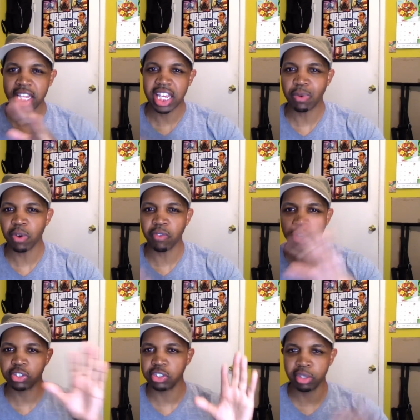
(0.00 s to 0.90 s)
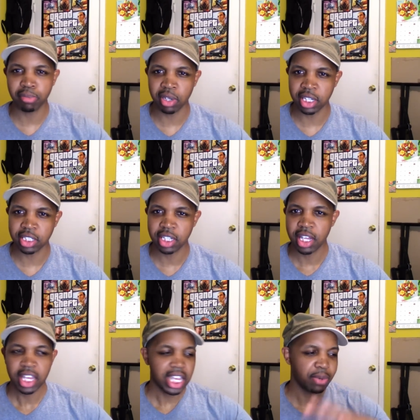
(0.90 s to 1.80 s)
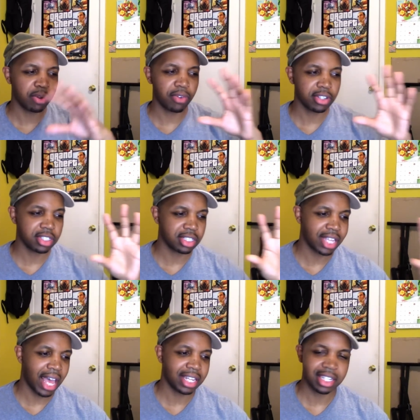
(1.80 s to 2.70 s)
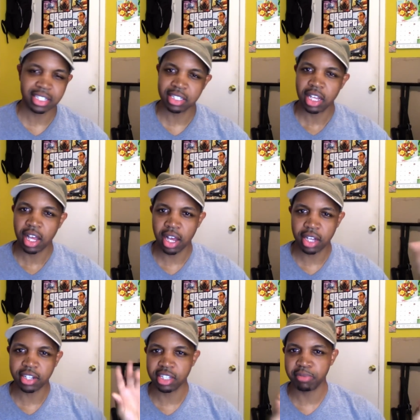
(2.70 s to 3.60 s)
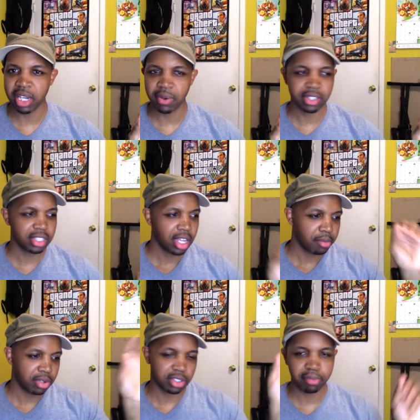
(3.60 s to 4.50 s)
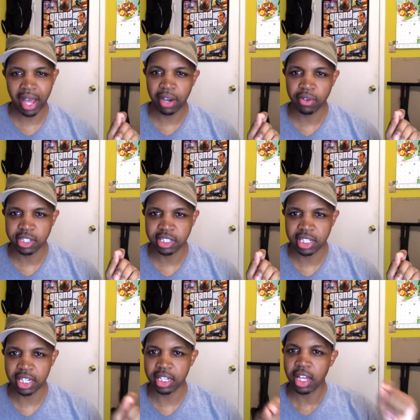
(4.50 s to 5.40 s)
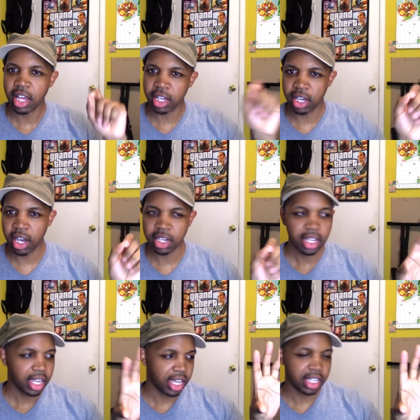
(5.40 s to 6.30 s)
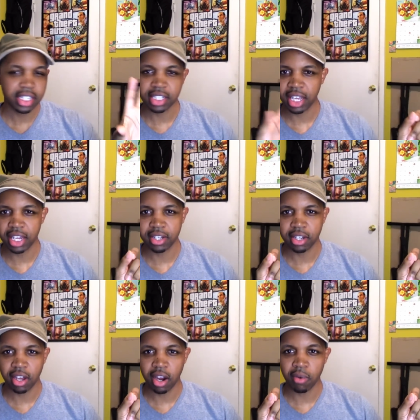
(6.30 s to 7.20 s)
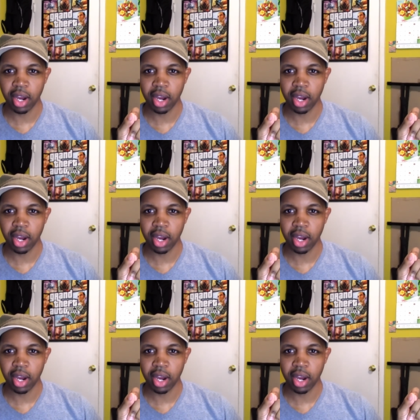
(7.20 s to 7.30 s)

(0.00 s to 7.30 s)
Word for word: he reverses the bullet, he reverses Natalie's uh, disappearance, puts her back on the scene, gun in his hand. All